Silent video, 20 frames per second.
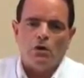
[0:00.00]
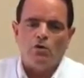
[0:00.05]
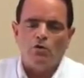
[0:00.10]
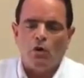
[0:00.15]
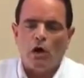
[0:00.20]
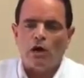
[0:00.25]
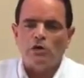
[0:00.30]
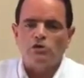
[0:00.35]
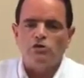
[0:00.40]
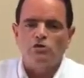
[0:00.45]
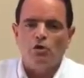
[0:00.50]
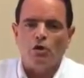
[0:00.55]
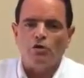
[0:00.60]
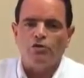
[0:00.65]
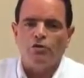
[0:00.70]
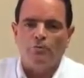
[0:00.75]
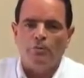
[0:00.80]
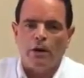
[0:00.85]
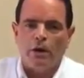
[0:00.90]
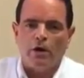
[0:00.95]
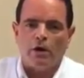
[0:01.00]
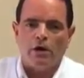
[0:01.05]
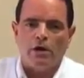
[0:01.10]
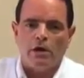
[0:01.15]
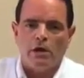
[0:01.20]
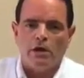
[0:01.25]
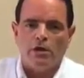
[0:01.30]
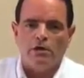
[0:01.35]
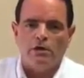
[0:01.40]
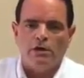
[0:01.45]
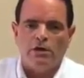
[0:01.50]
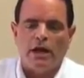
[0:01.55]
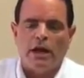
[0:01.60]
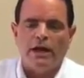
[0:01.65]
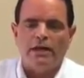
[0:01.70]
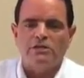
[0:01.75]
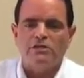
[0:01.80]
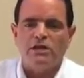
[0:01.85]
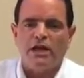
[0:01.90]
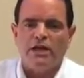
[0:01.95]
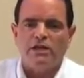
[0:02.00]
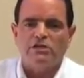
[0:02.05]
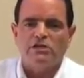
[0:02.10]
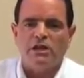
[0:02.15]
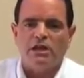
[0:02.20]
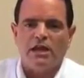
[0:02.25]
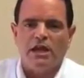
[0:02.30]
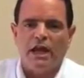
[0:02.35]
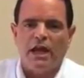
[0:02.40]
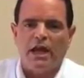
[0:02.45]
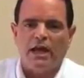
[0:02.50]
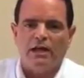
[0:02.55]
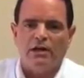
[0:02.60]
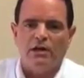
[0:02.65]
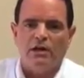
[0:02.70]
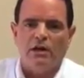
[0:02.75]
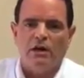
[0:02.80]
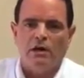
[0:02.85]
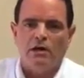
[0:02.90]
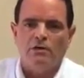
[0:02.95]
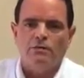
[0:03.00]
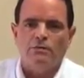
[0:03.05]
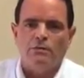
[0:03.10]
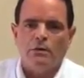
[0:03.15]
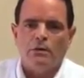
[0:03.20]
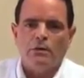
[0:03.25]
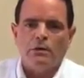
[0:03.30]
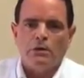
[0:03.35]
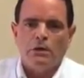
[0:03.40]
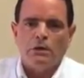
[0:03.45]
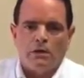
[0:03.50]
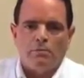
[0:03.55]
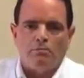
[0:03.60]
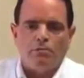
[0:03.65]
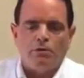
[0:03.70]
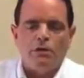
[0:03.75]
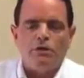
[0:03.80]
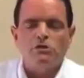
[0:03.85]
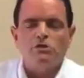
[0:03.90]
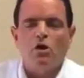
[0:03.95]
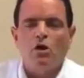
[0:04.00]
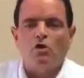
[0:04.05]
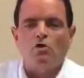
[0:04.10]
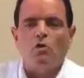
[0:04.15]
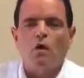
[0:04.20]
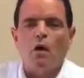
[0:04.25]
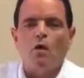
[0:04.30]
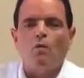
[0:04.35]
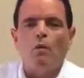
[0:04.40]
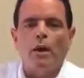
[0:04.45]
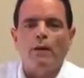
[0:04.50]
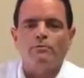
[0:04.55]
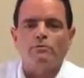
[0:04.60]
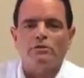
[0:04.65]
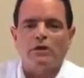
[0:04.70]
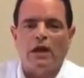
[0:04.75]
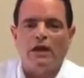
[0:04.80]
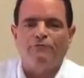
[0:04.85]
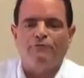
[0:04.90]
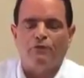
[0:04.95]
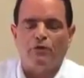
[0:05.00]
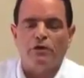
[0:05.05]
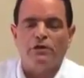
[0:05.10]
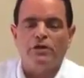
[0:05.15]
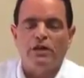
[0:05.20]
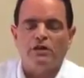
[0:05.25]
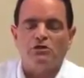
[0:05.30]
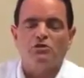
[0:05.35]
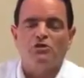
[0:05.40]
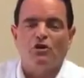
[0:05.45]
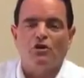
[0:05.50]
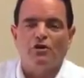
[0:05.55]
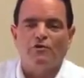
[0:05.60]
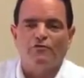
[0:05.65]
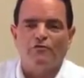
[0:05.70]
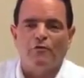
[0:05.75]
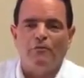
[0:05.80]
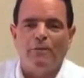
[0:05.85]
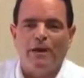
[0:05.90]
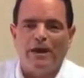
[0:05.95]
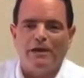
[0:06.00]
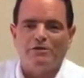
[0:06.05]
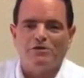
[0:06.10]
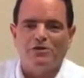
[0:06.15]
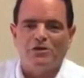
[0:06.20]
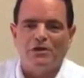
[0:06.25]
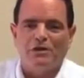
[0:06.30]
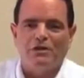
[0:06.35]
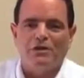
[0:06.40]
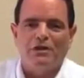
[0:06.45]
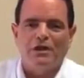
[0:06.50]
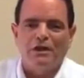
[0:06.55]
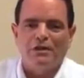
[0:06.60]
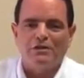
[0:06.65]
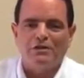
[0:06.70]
across North America, United States, and Canada. Please go to our website for additional information,